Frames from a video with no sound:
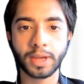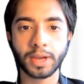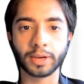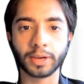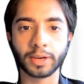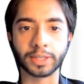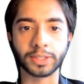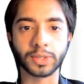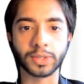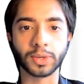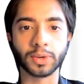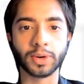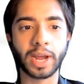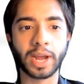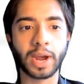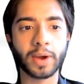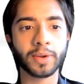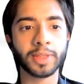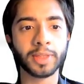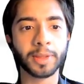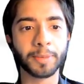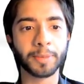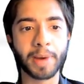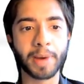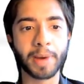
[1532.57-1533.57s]
Okay, so now
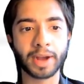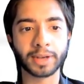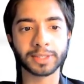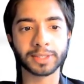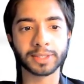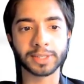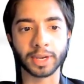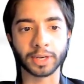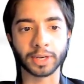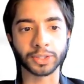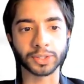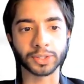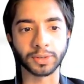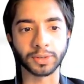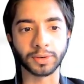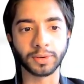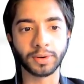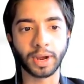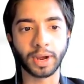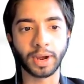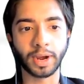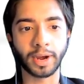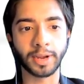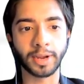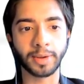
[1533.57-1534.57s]
in the back
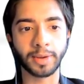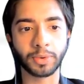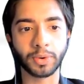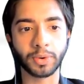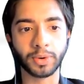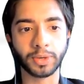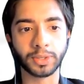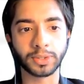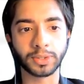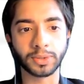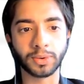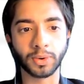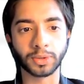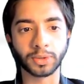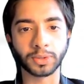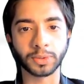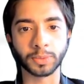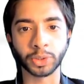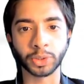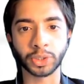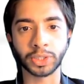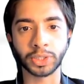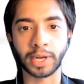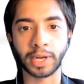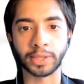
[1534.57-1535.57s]
section, I am going to go to
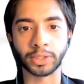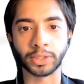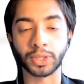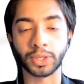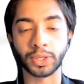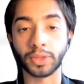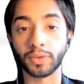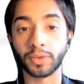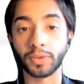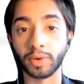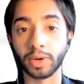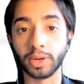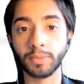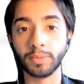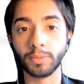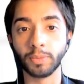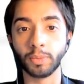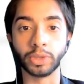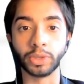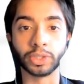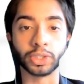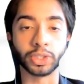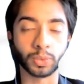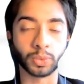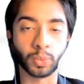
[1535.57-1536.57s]
sketch 3,
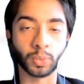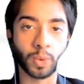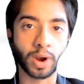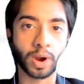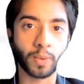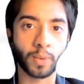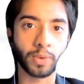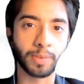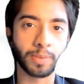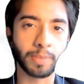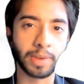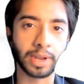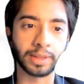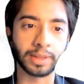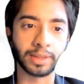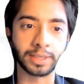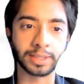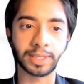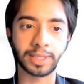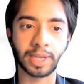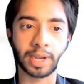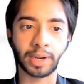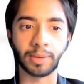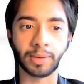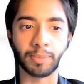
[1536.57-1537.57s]
which is where we made the
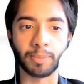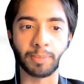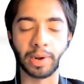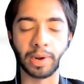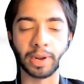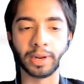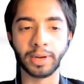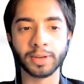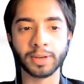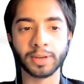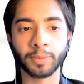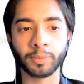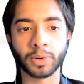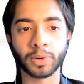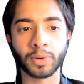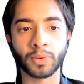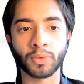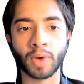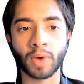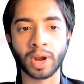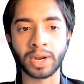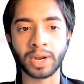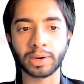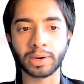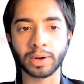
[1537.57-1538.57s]
second blade. I'm going
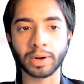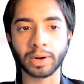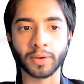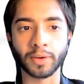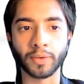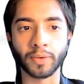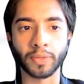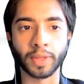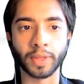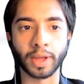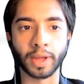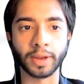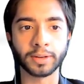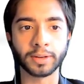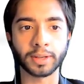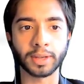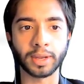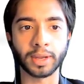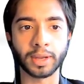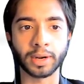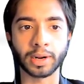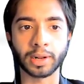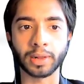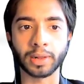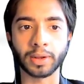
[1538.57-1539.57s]
to right click on that
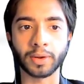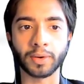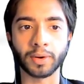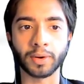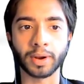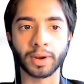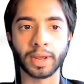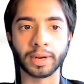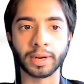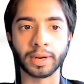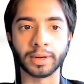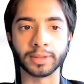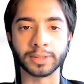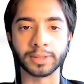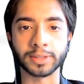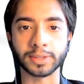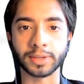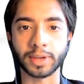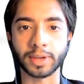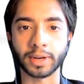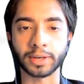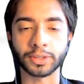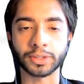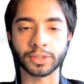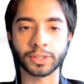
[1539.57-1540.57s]
and click on edit
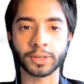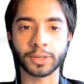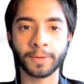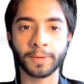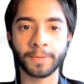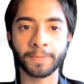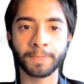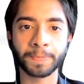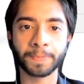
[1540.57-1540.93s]
sketch.